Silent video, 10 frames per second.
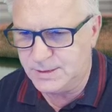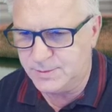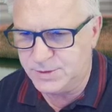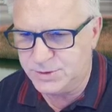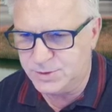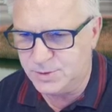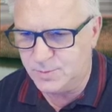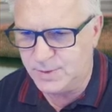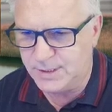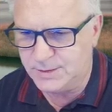Now in a
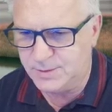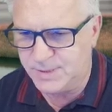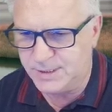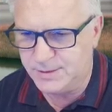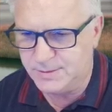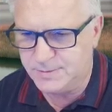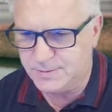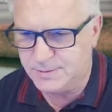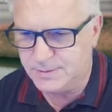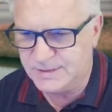short while, you might
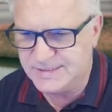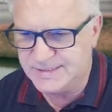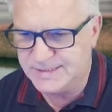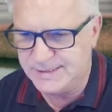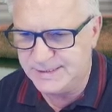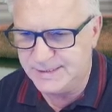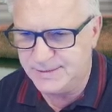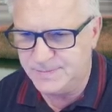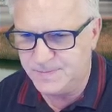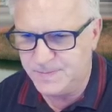see
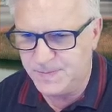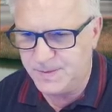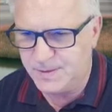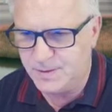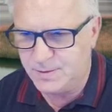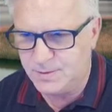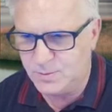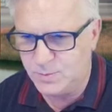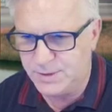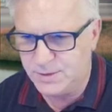
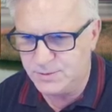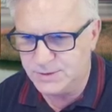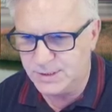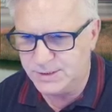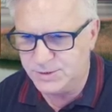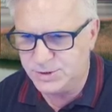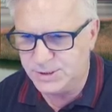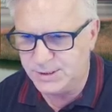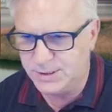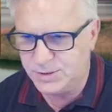the window size
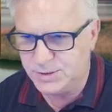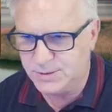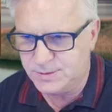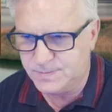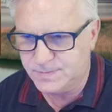change.